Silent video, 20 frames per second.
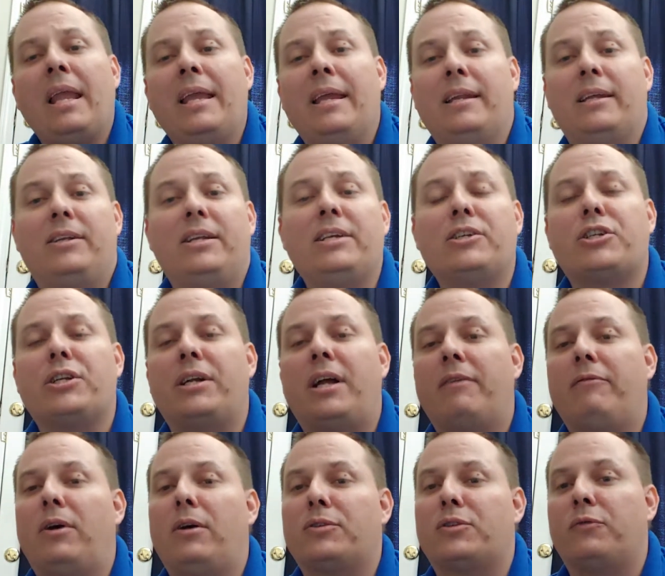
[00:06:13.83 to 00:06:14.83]
In addition,
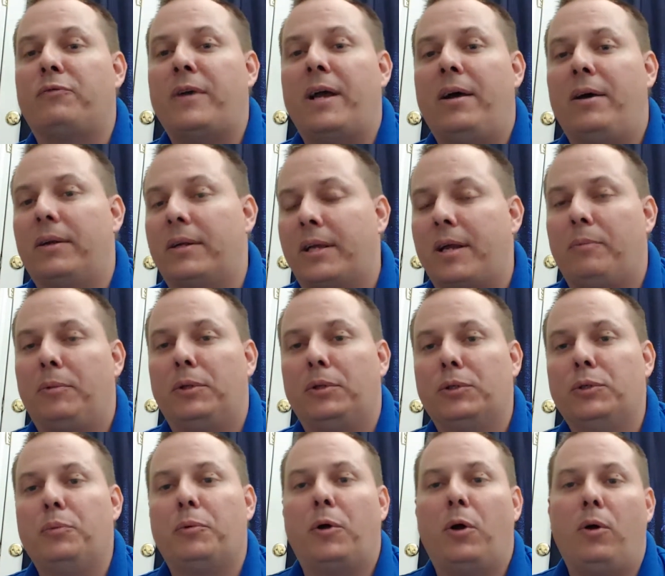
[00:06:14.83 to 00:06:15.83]
I've also found a couple
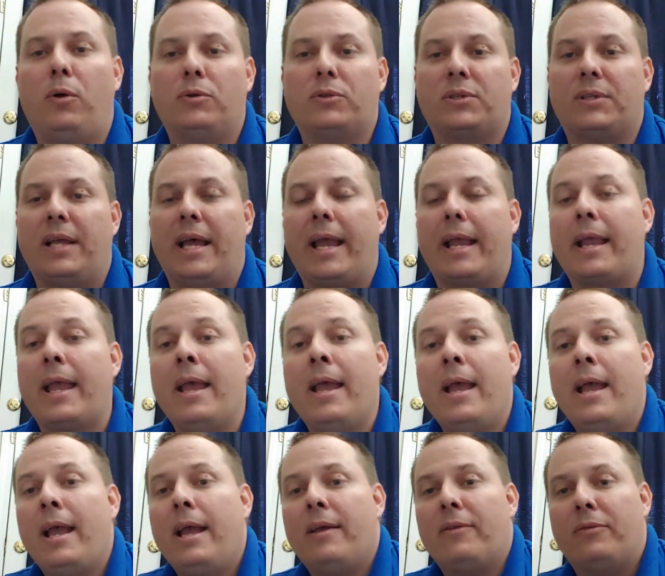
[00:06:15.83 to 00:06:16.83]
loopholes, like
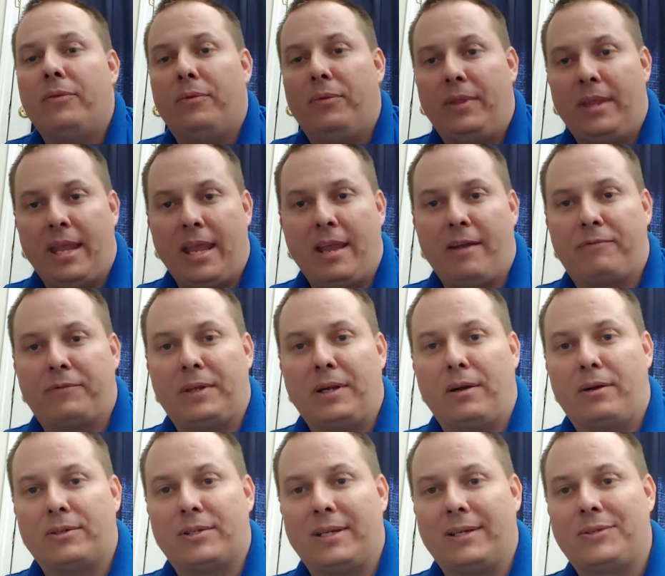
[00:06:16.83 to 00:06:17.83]
if
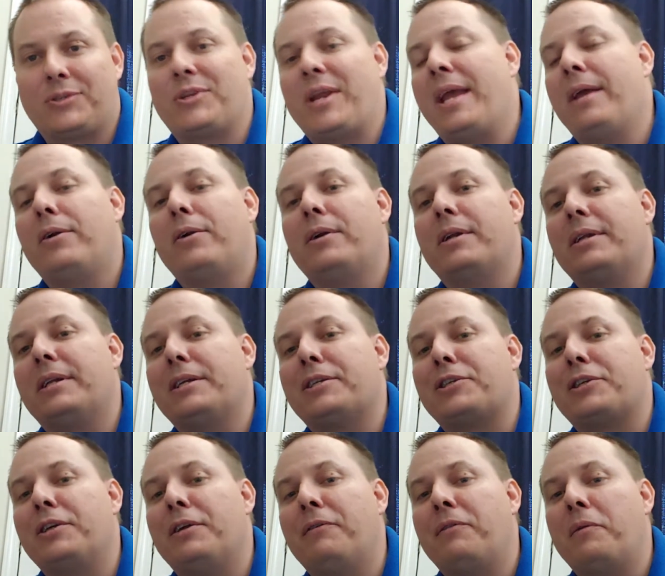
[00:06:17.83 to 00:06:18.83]
there's a standard
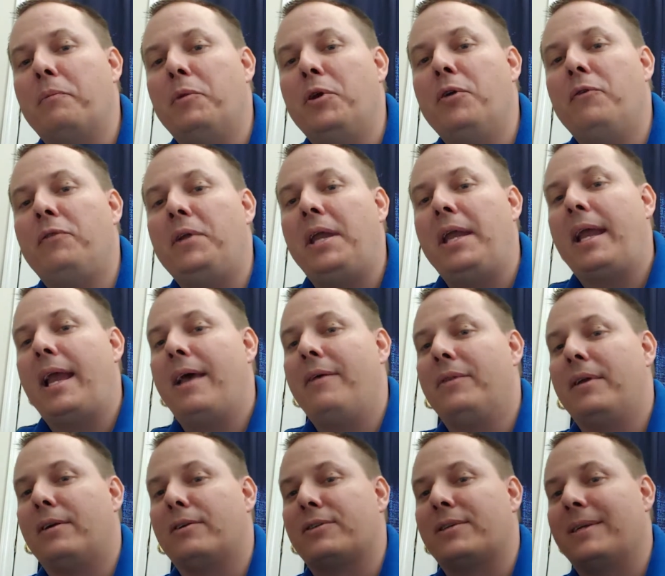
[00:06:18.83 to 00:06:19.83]
edition of the movie
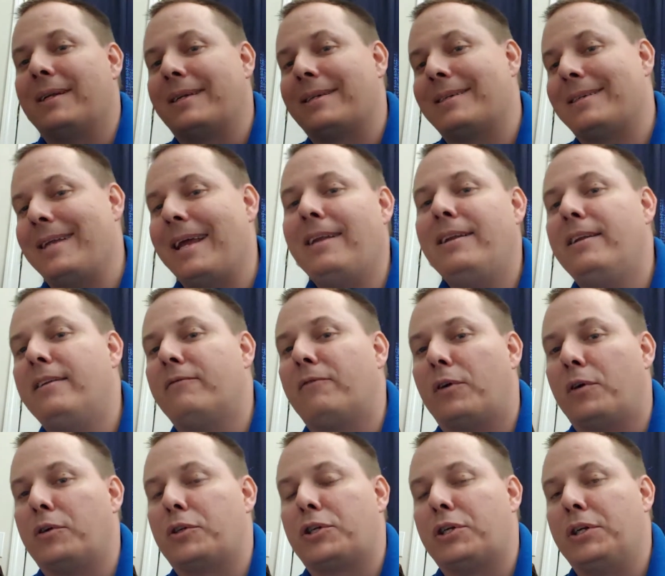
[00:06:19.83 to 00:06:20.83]
and there's an extended
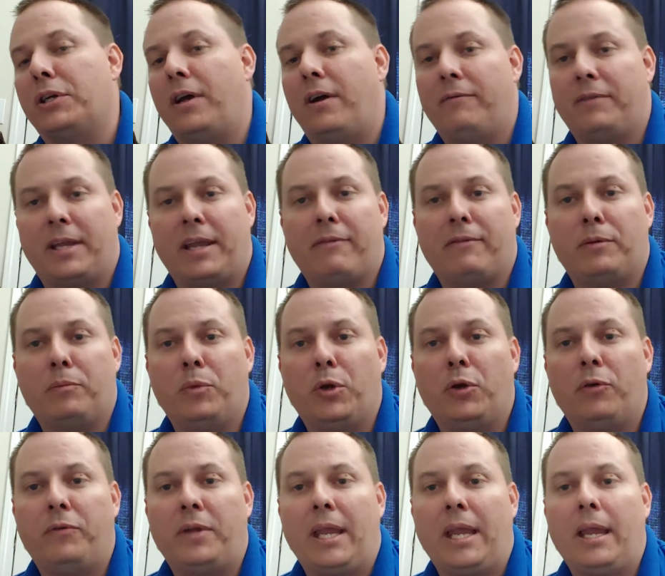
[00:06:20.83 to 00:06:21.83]
version of a given
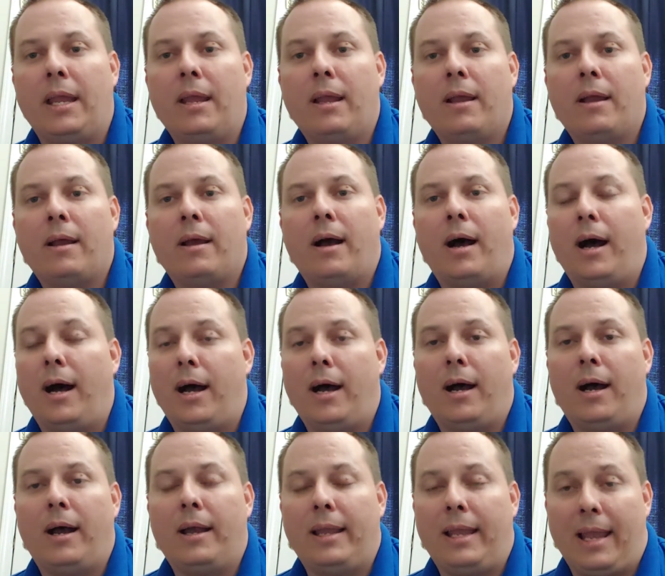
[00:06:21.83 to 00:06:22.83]
movie,
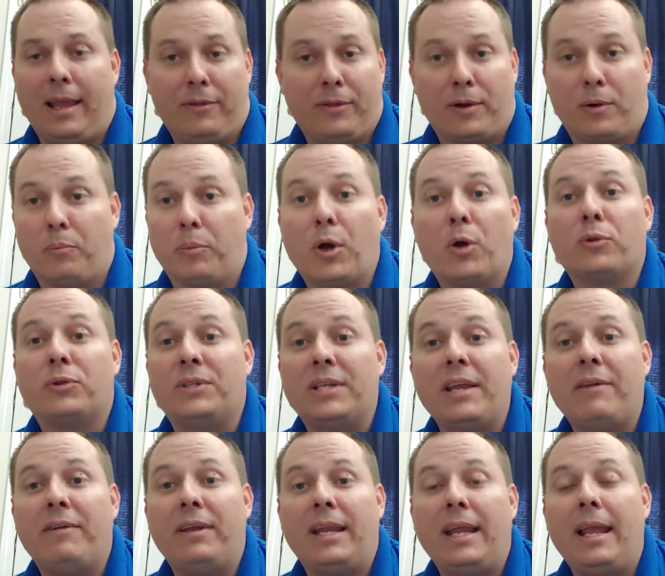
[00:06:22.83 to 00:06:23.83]
and they're both
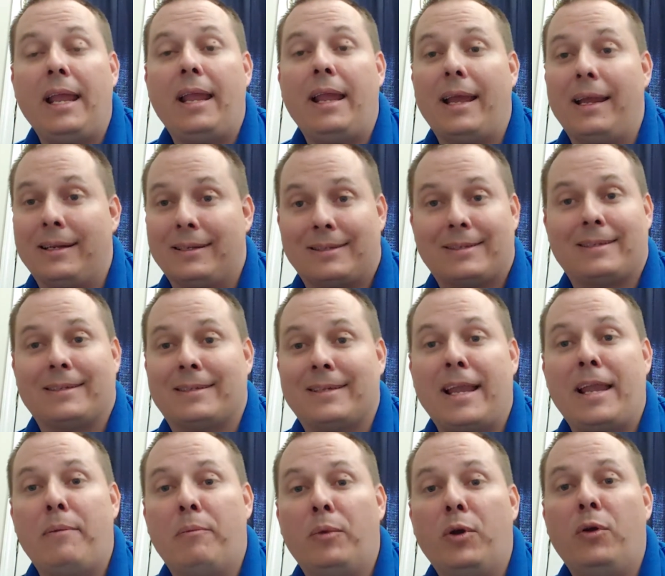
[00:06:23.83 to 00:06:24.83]
DVD and it's the
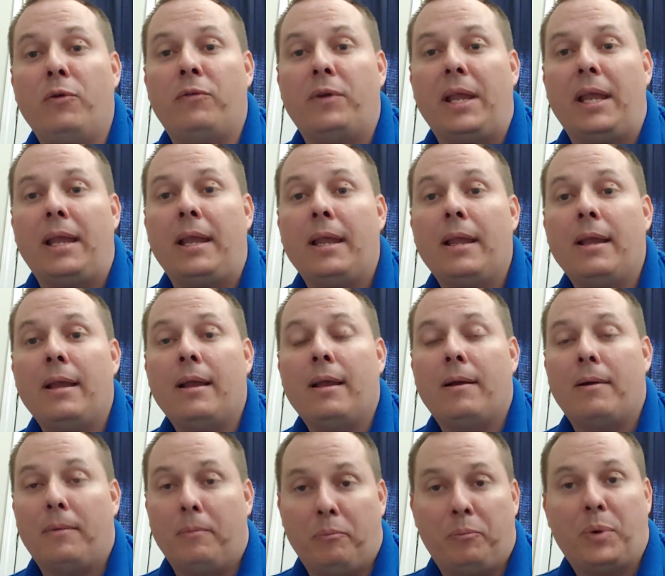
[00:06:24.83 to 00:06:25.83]
same movie,
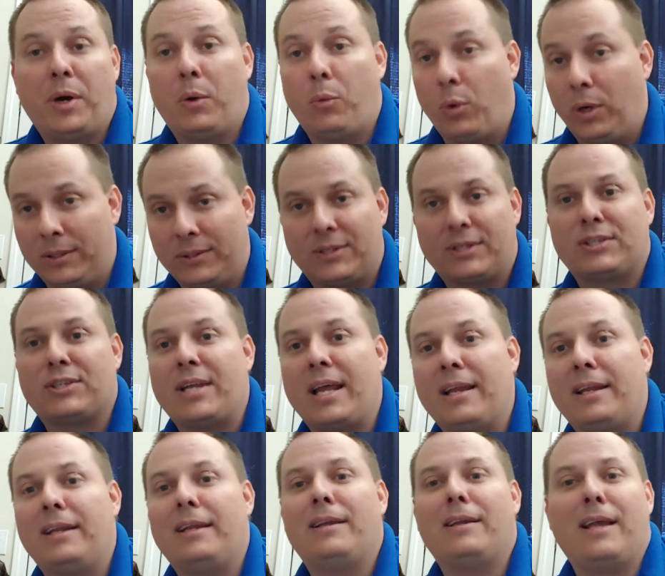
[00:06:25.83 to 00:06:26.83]
but one's
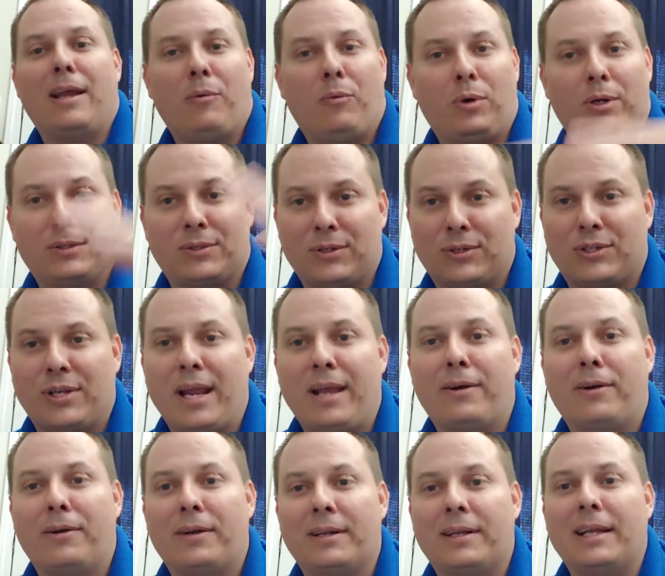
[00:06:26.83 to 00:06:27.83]
extended and one's a
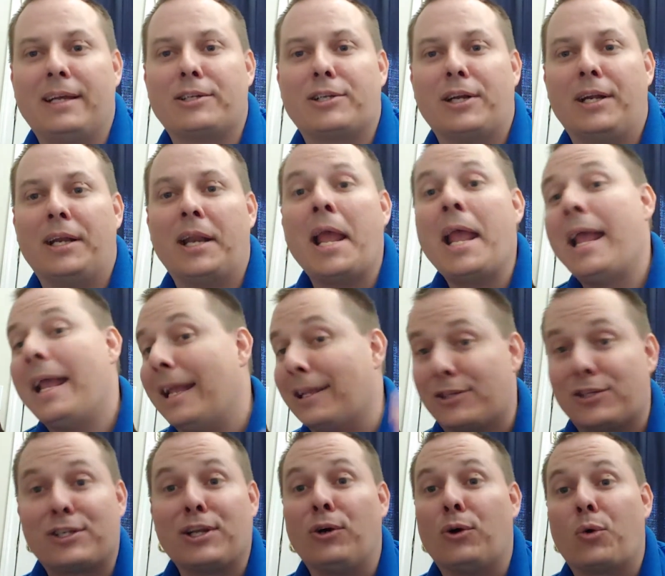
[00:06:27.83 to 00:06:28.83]
standard edition,
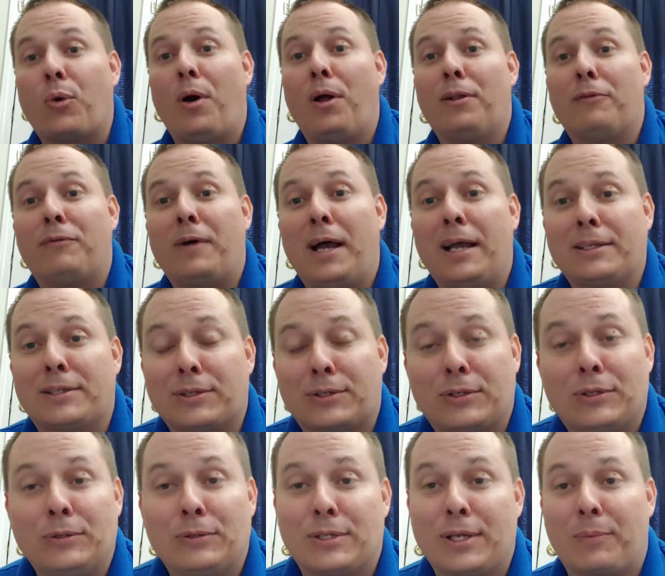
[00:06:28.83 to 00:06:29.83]
it still qualifies
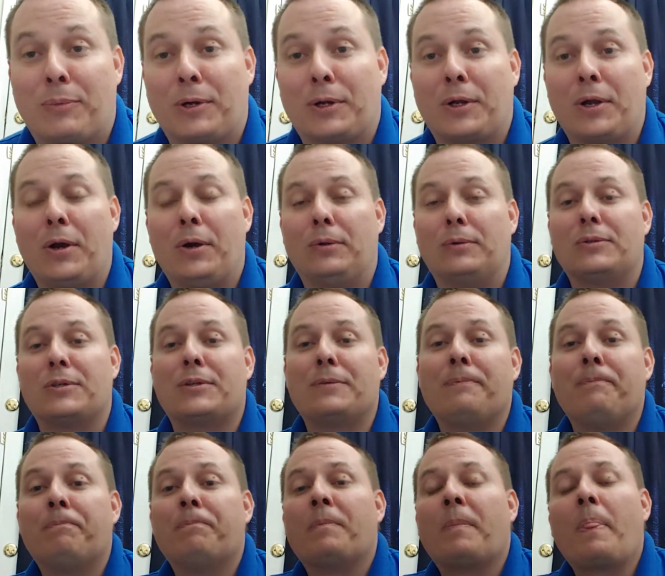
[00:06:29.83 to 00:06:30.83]
as two separate codes.